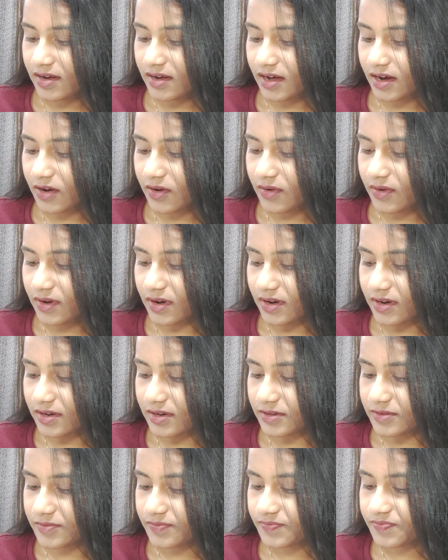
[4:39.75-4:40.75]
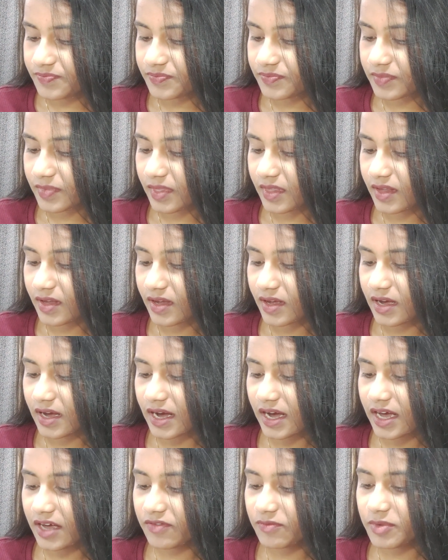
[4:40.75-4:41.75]
now
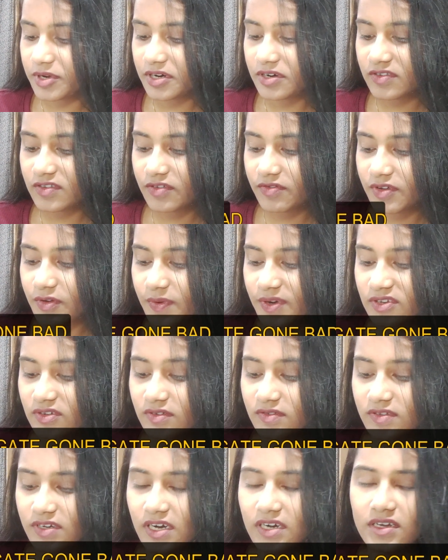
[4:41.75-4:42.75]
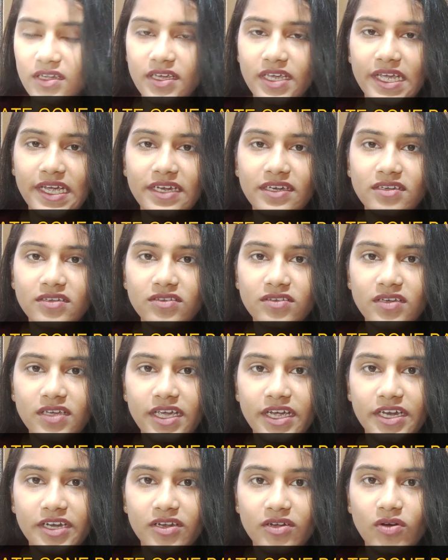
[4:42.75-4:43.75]
I've been receiving questions that
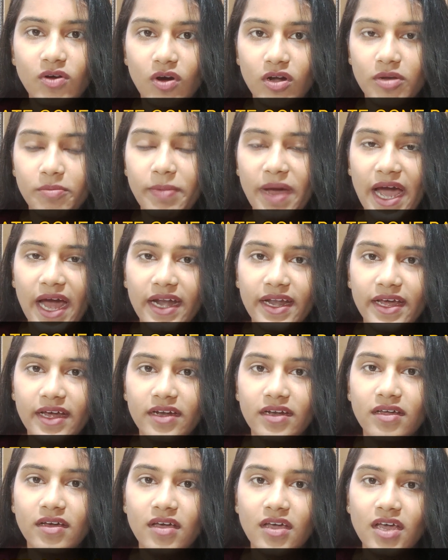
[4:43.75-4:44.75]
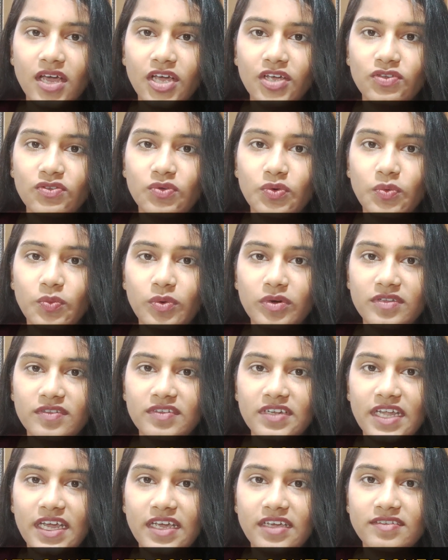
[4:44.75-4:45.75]
GATE gone bad and so
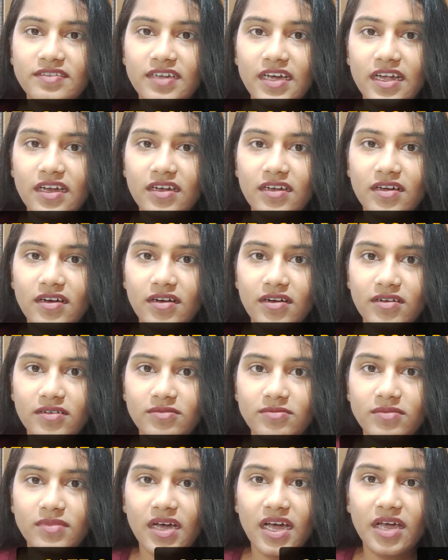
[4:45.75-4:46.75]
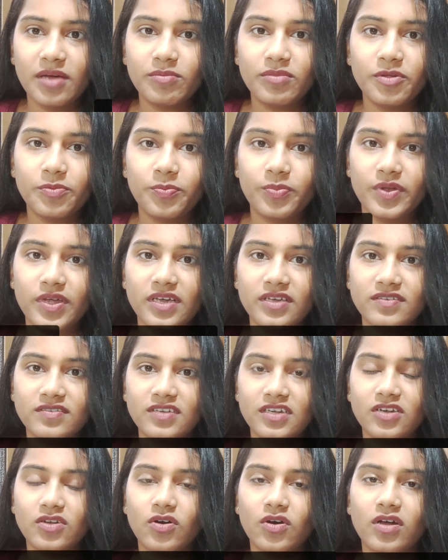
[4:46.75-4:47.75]
what's next and I'm
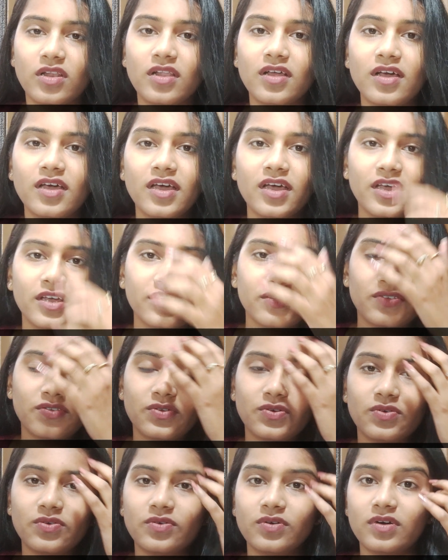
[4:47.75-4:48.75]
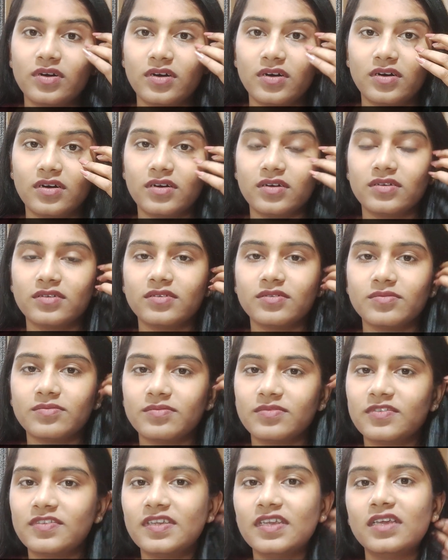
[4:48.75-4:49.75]
depressed and all. So
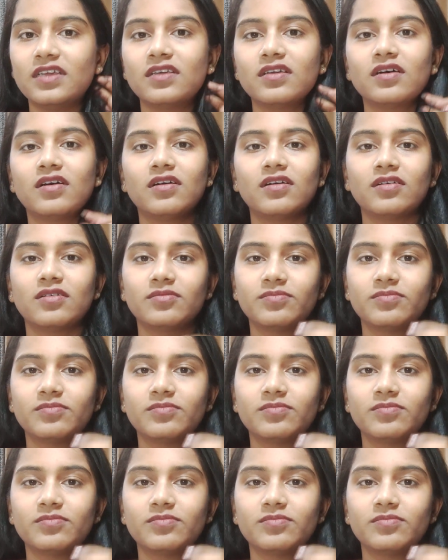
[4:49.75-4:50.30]
see,